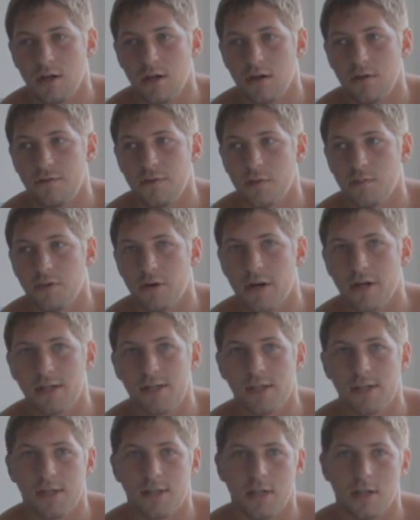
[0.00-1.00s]
of your
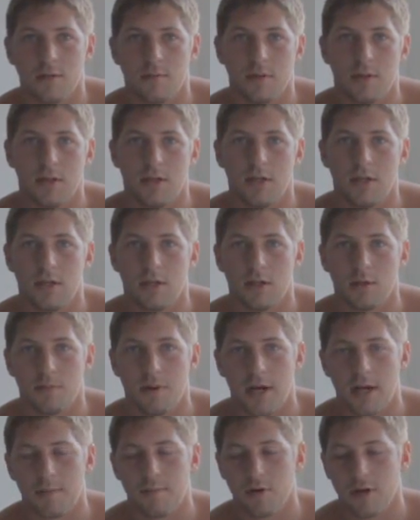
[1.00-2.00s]
press is going to be your
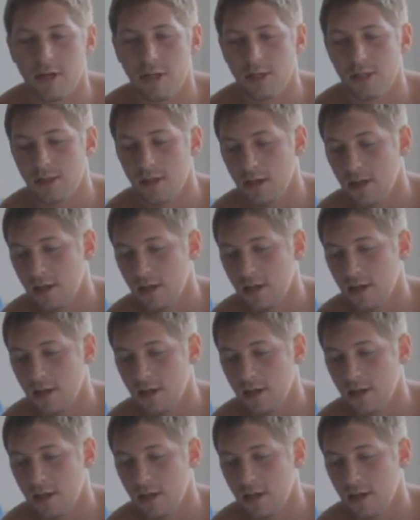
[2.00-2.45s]
pike press.